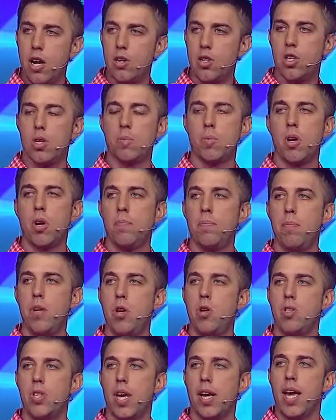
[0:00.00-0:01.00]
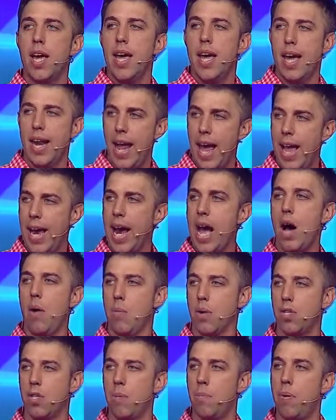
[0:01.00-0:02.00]
hear some good music and hang out
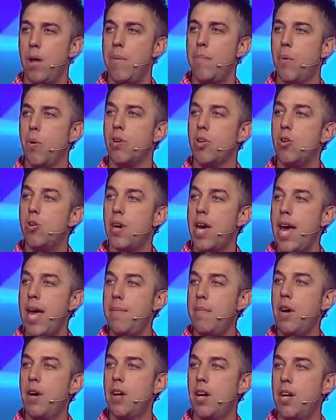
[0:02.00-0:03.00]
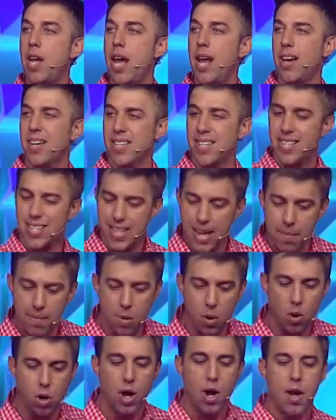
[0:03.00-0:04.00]
with some people. You came here today
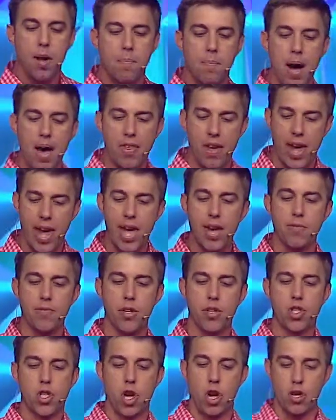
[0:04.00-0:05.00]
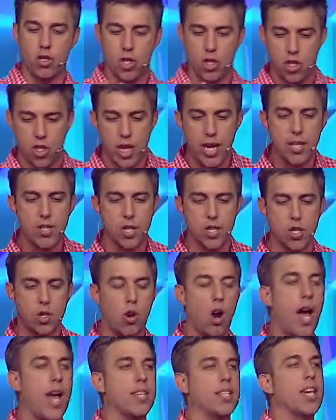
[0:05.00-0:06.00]
assembled by the head of the church, Jesus
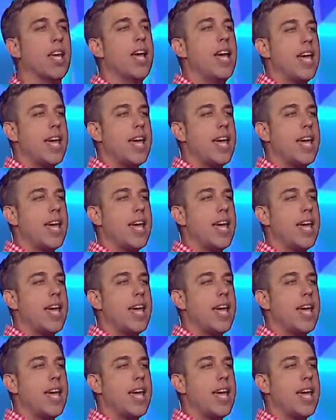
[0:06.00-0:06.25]
Christ.